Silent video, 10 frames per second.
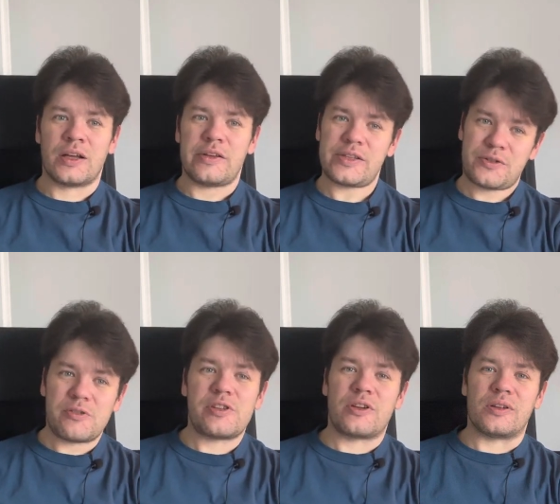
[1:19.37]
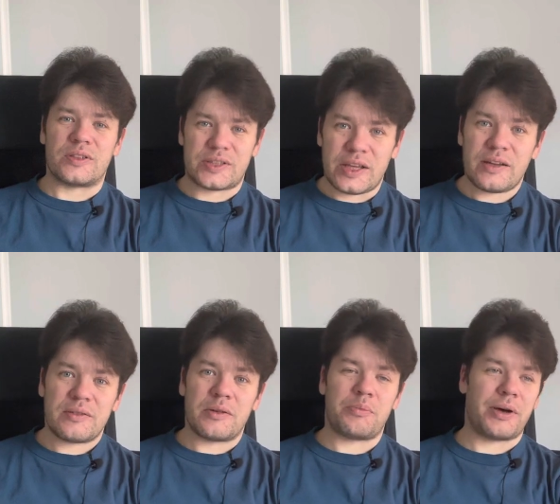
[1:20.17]
It's ridiculous, yeah,
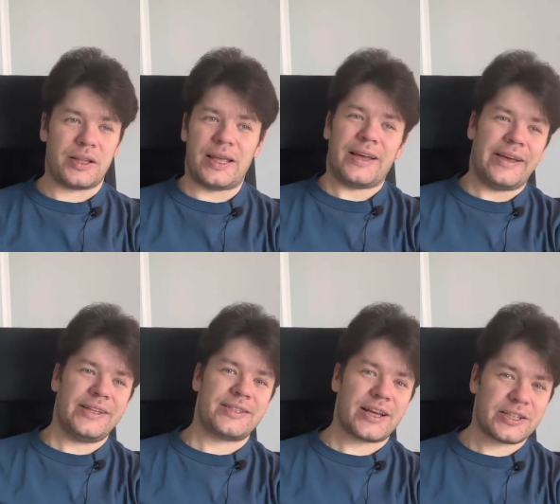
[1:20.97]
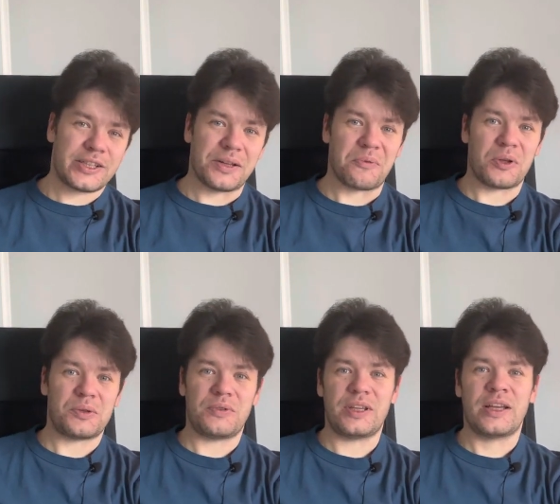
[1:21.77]
but it's actually what
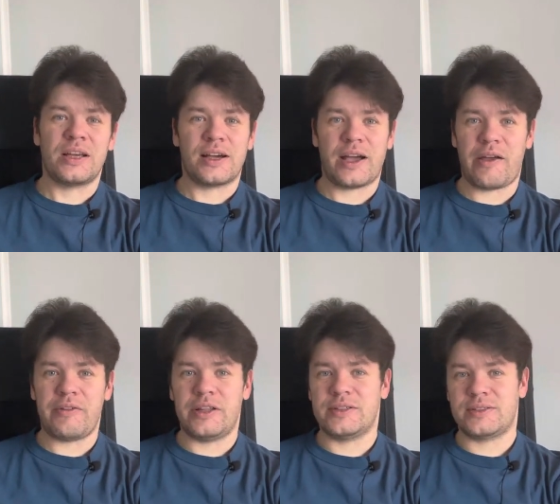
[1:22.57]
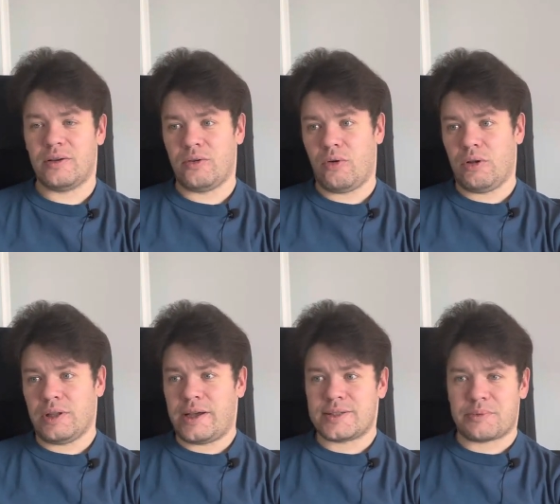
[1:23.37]
we have in
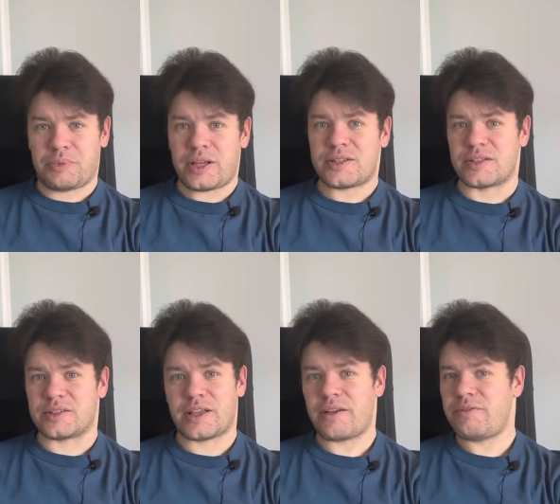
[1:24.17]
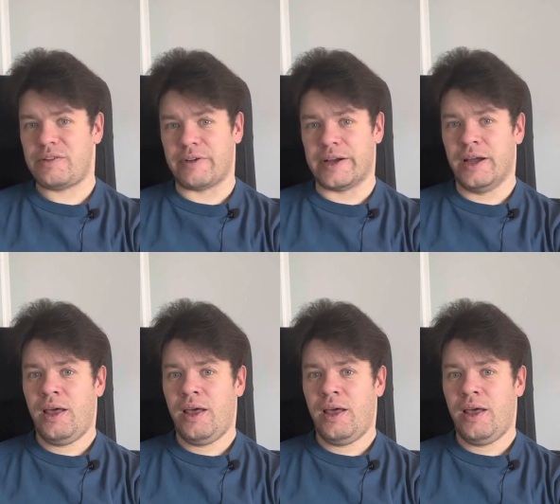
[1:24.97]
all other places, everywhere.